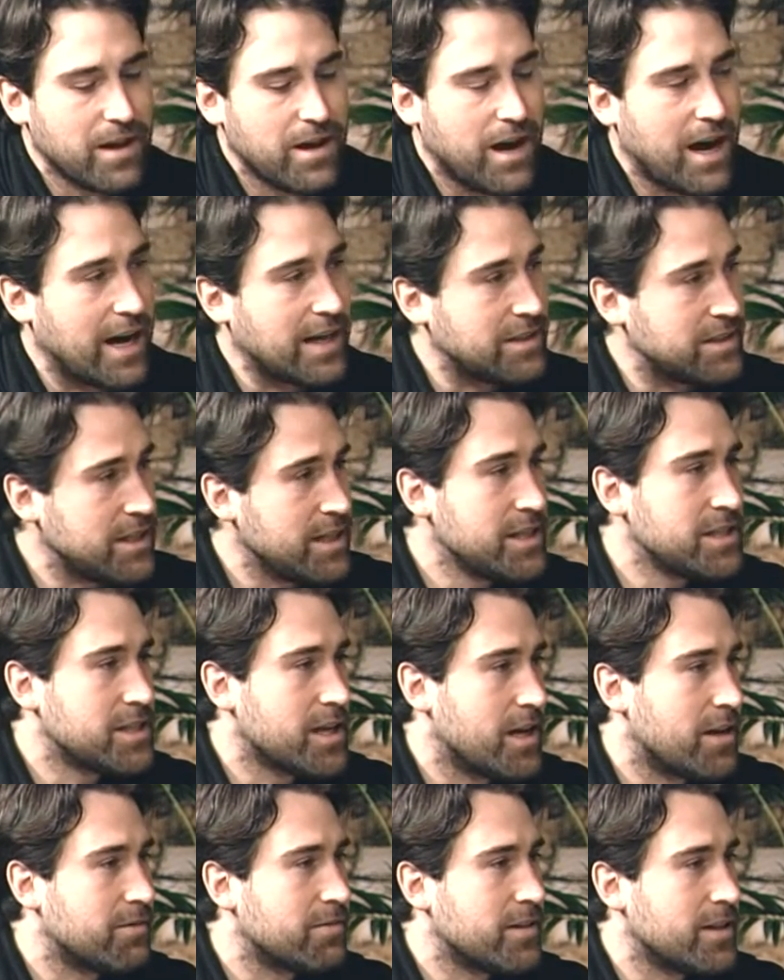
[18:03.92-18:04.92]
IT
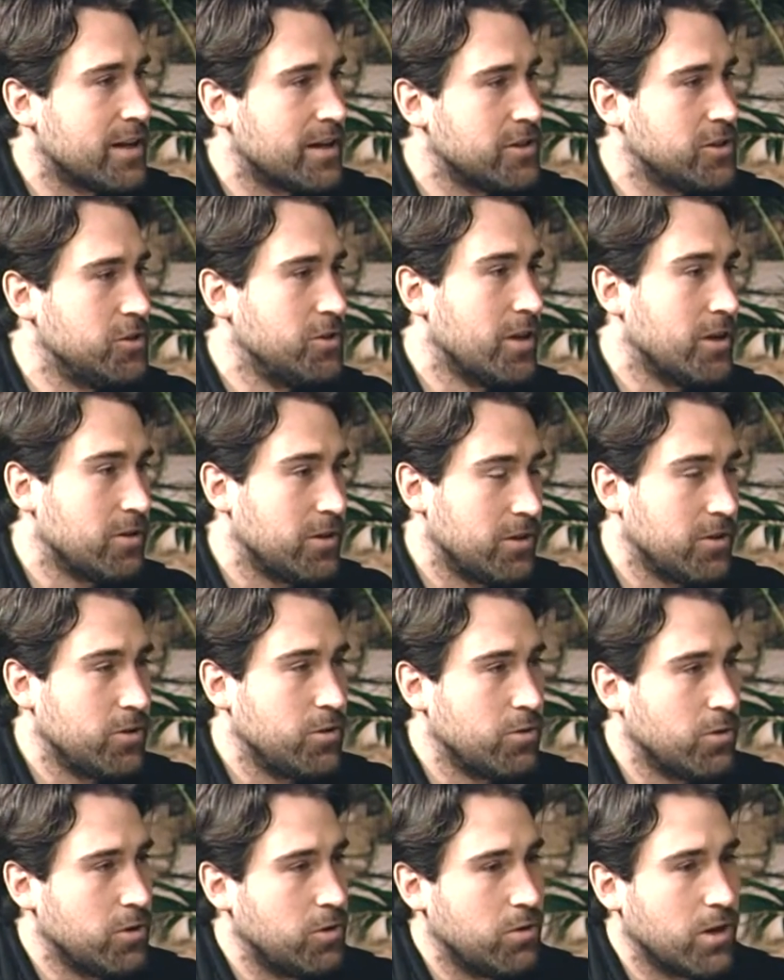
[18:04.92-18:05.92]
side of things.
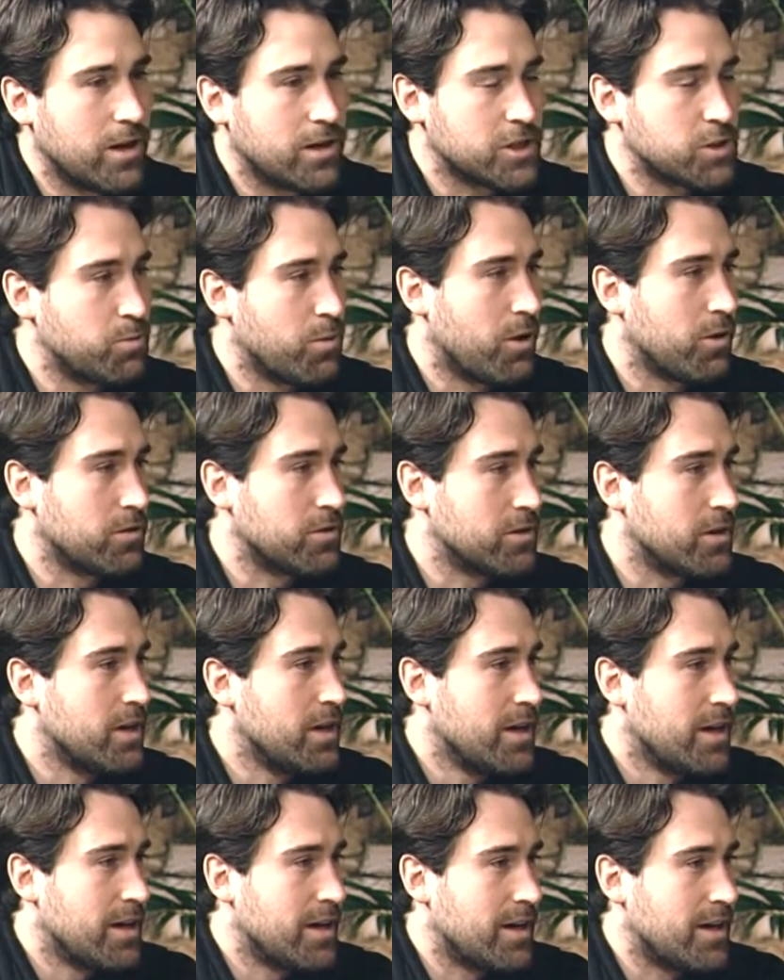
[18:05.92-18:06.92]
You got a smaller
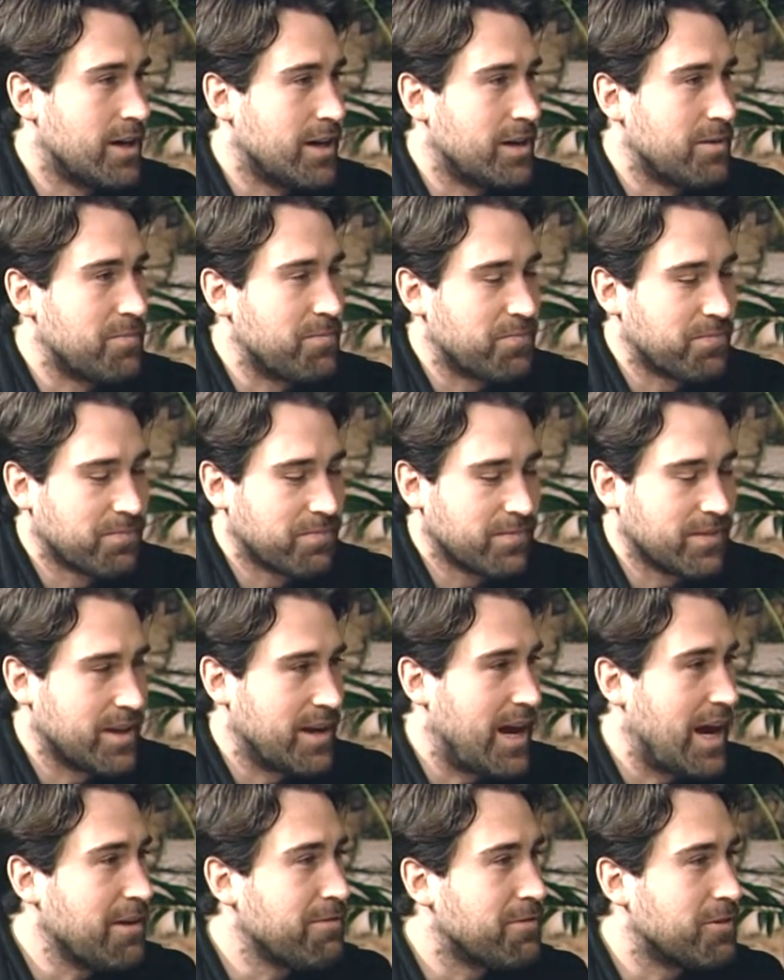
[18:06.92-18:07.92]

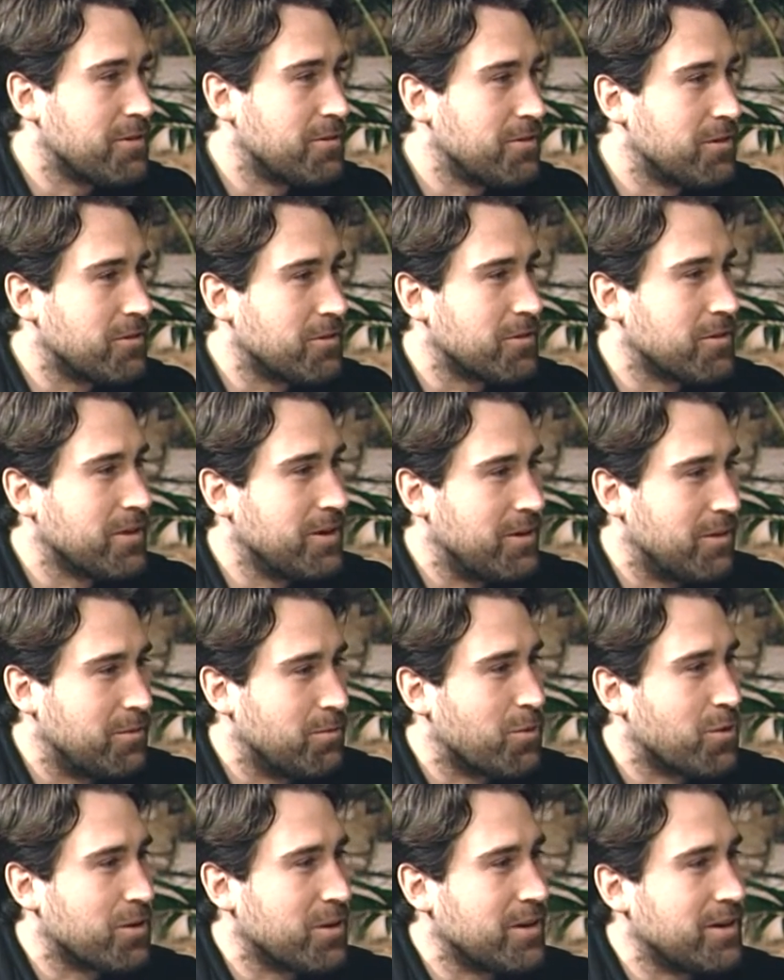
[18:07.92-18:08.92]
iPhone, or
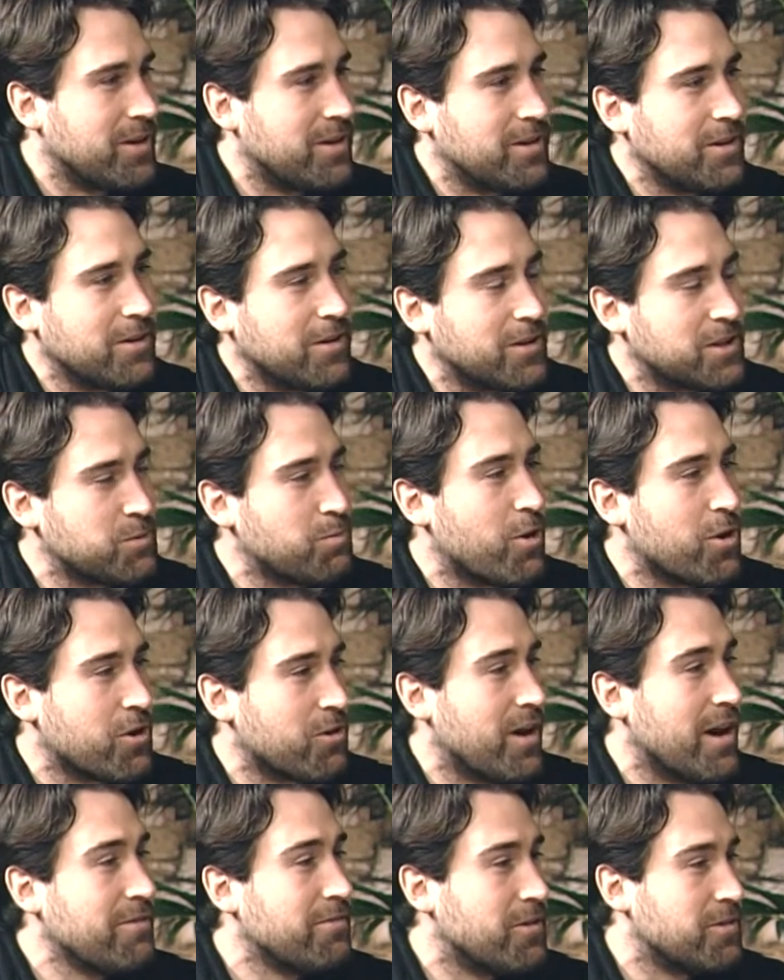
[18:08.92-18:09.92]
a smarter
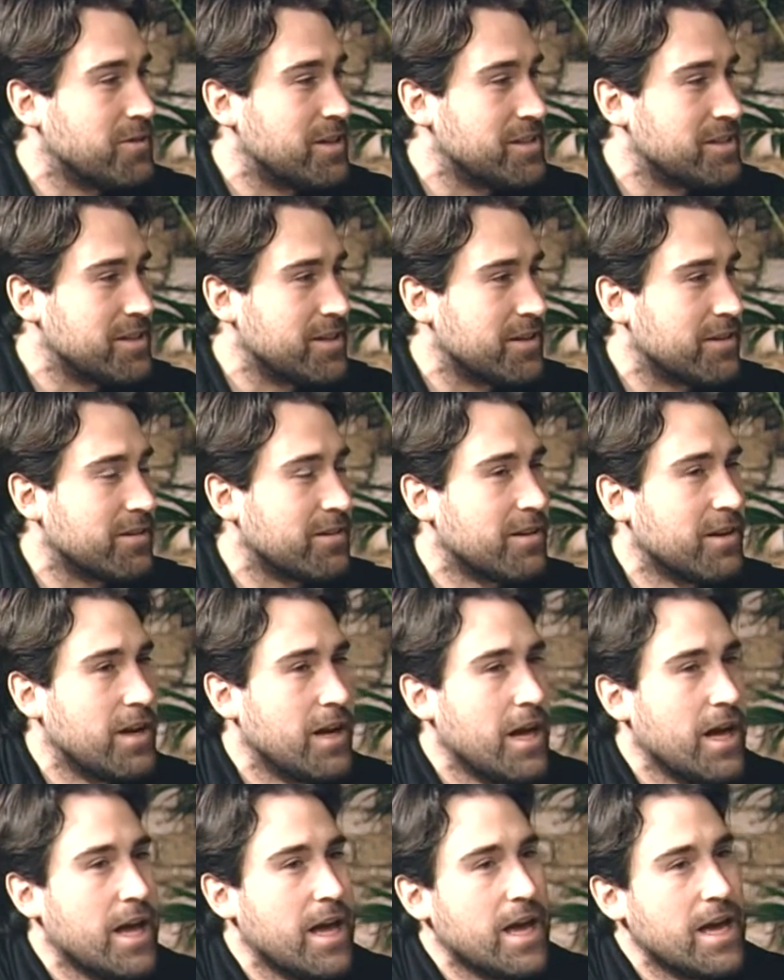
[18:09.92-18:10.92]
iPhone this year.
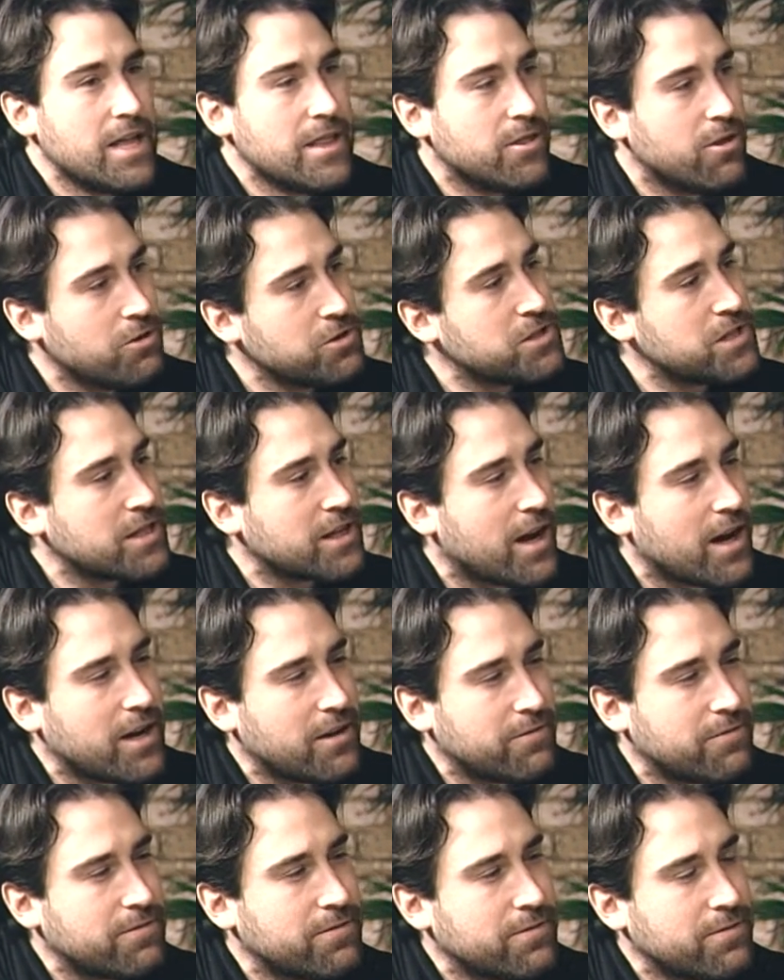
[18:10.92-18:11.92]
Those are the kind
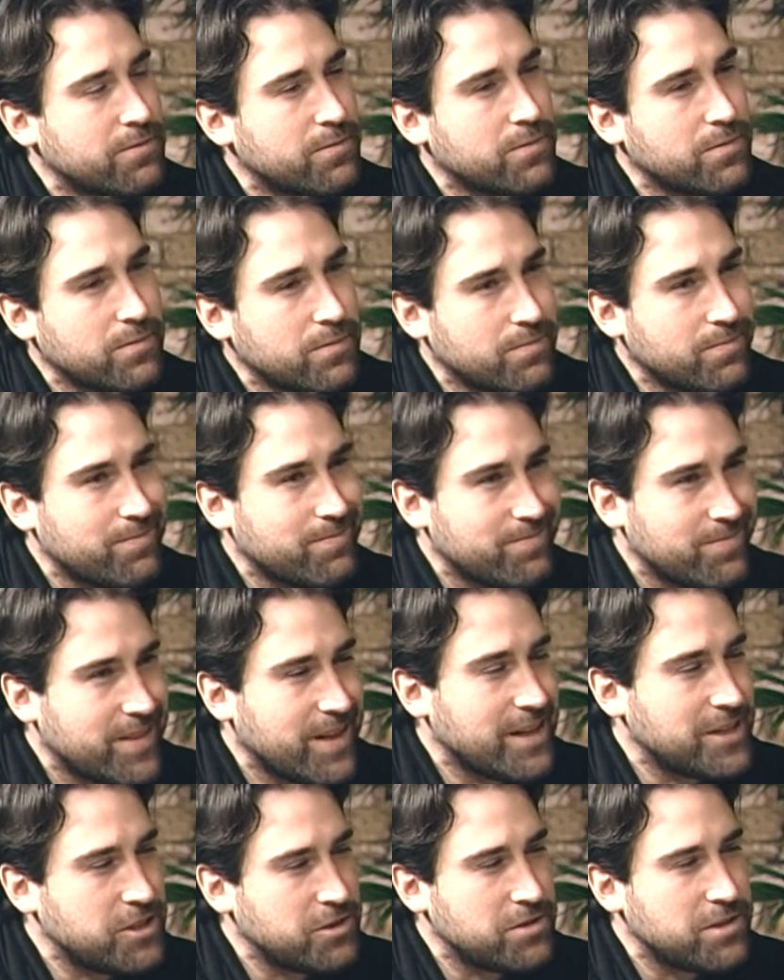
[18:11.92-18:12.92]
of
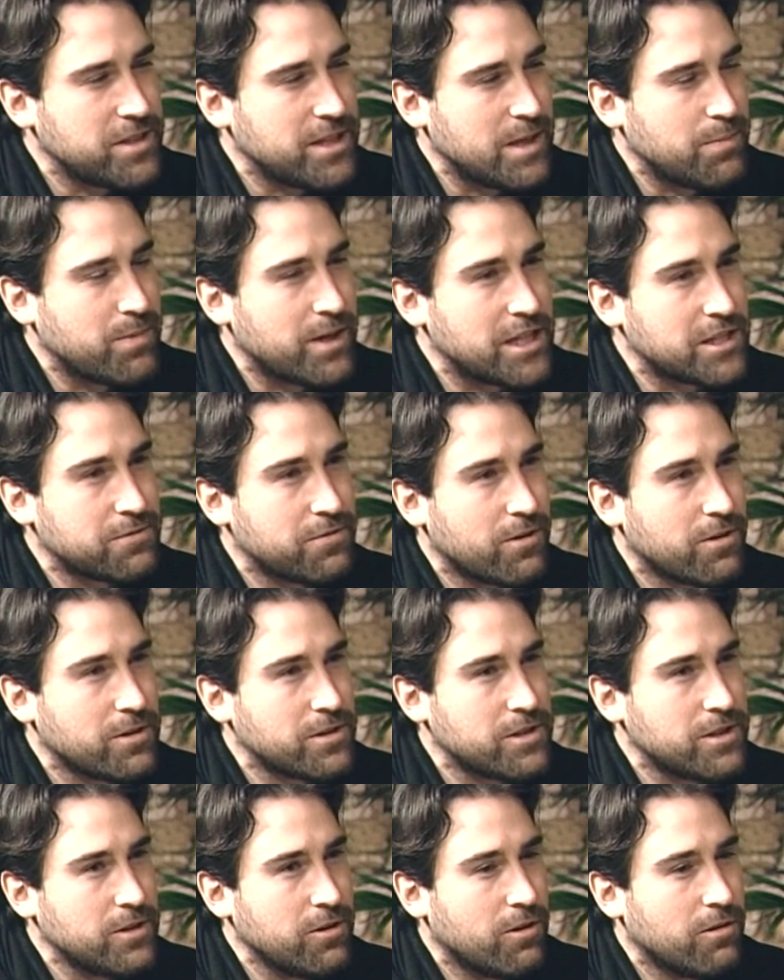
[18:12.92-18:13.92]
things you see. But as far
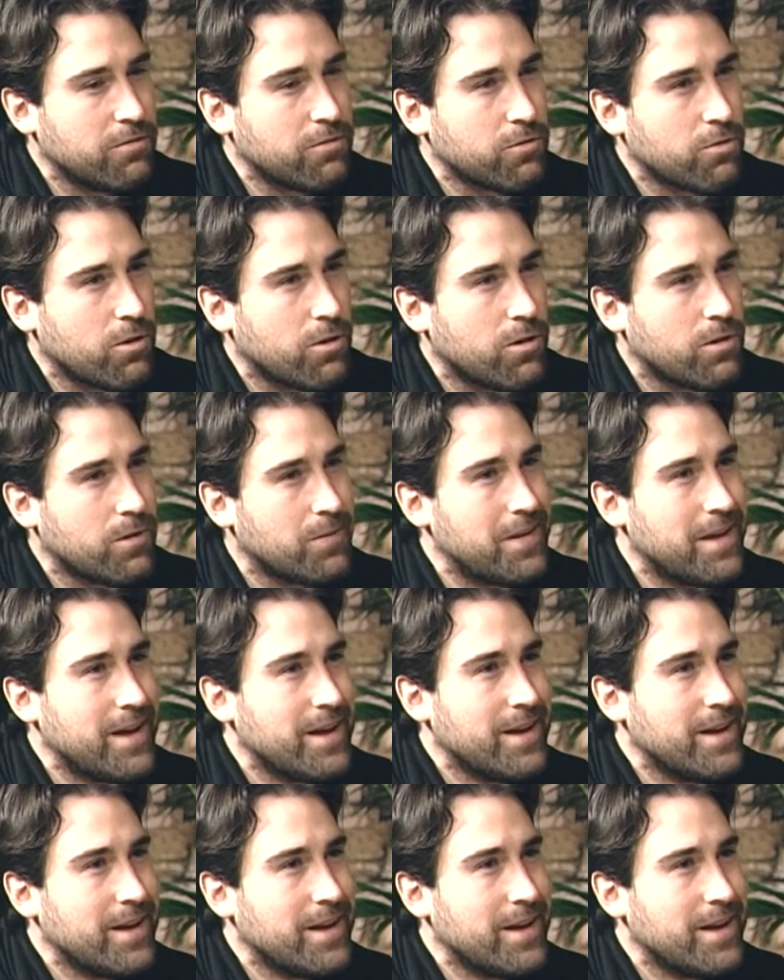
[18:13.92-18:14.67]
as the overall